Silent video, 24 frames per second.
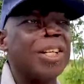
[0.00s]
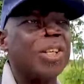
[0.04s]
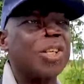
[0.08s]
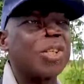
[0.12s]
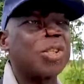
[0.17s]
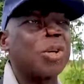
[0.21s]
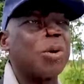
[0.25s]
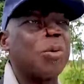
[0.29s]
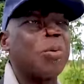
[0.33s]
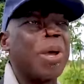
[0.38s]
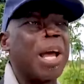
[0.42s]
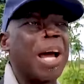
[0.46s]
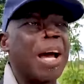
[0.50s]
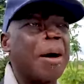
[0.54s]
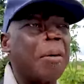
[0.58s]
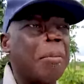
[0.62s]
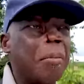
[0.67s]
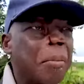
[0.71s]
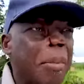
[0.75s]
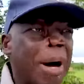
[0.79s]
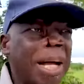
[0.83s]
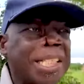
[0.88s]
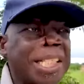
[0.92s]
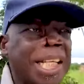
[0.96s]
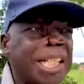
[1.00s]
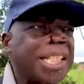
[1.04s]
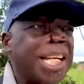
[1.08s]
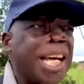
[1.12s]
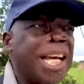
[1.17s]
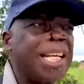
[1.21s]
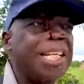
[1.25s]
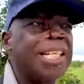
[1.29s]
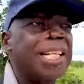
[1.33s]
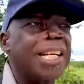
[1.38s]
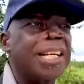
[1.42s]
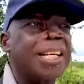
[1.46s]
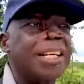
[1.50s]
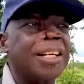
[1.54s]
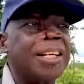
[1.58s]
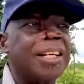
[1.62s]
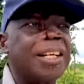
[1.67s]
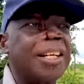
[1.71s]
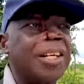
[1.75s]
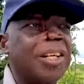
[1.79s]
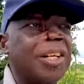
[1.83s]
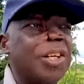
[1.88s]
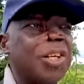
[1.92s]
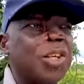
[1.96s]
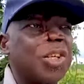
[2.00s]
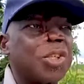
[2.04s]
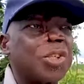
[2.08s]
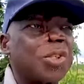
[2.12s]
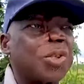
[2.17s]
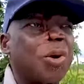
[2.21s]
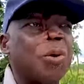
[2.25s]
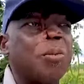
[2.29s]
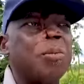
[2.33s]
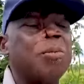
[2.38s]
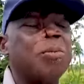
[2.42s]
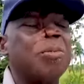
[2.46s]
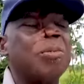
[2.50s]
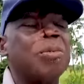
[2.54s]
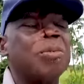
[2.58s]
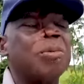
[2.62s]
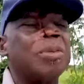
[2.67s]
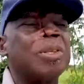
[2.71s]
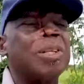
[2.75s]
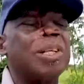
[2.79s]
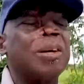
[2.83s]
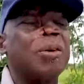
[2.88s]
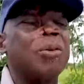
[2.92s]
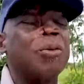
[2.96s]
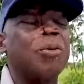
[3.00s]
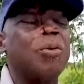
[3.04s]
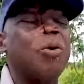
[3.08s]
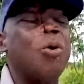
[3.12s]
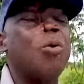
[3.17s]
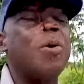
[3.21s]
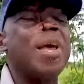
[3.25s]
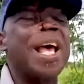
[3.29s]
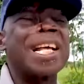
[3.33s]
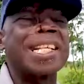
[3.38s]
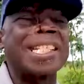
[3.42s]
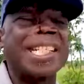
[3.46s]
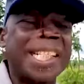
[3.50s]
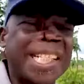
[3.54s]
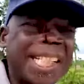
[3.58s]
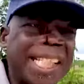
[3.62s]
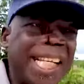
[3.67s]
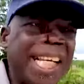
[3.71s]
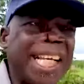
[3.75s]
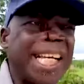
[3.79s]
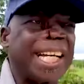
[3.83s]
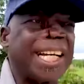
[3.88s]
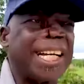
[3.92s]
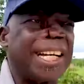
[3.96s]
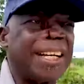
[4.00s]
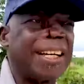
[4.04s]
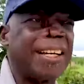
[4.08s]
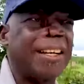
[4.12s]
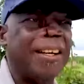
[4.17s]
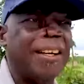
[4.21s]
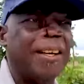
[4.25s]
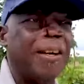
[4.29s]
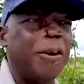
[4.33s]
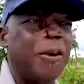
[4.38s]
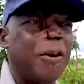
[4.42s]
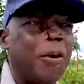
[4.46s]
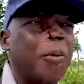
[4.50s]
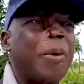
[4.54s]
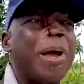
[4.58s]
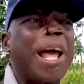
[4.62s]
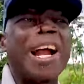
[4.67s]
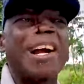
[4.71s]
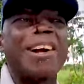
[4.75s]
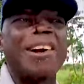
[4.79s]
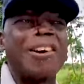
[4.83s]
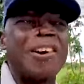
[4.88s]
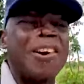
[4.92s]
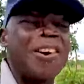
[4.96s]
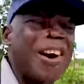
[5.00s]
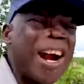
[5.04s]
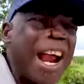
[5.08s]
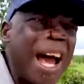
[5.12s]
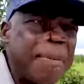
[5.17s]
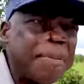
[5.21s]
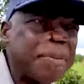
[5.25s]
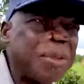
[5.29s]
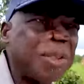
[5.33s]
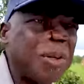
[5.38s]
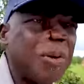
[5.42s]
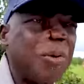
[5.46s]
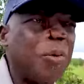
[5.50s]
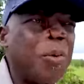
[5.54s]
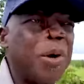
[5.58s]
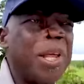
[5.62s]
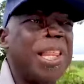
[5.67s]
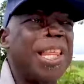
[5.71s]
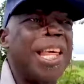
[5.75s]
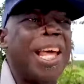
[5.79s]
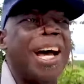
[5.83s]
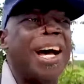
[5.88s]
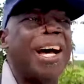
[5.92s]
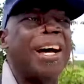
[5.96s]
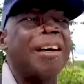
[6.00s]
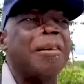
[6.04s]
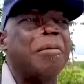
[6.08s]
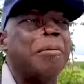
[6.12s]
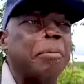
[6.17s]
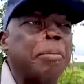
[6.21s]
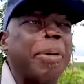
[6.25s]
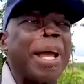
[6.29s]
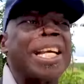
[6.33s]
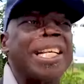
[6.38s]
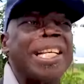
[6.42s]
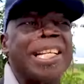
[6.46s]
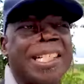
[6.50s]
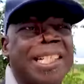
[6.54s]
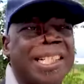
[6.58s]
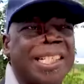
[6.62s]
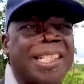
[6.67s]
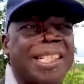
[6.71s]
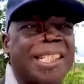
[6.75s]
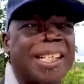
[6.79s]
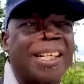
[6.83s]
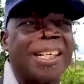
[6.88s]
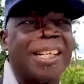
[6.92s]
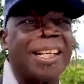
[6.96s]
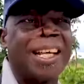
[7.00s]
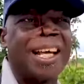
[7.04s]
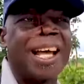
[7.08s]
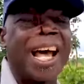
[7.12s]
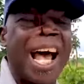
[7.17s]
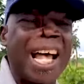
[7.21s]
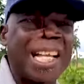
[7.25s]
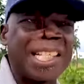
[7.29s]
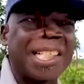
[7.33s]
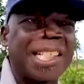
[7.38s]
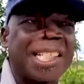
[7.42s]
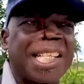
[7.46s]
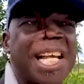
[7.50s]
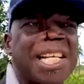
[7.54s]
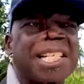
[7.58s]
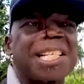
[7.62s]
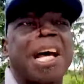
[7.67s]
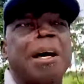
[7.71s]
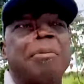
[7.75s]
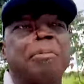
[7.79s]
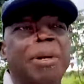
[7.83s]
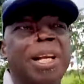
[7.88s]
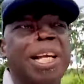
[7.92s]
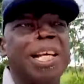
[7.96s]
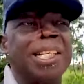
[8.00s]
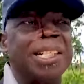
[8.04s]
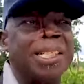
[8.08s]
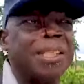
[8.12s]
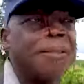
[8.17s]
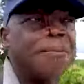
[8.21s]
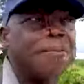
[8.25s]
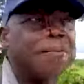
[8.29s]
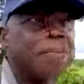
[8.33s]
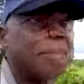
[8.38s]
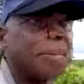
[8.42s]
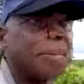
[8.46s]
Some were macheted. Some who were sick were wrapped with their beddings and set ablaze.